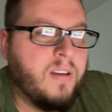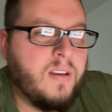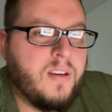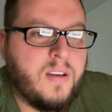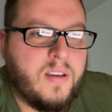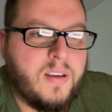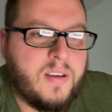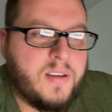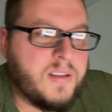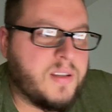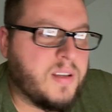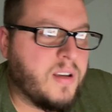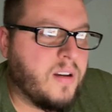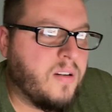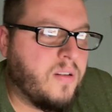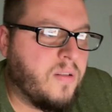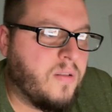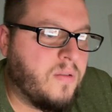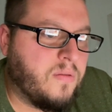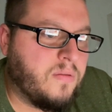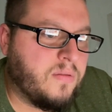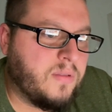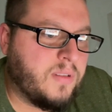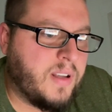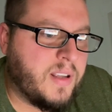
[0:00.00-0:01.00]

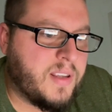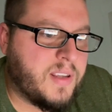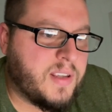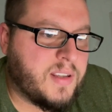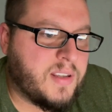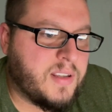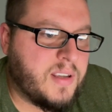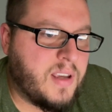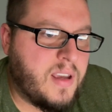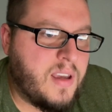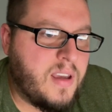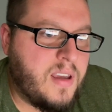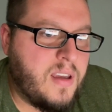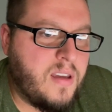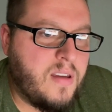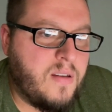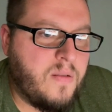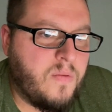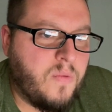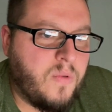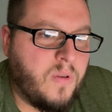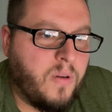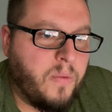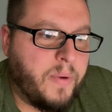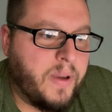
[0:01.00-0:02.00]
So let's see
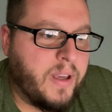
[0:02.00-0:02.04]
what we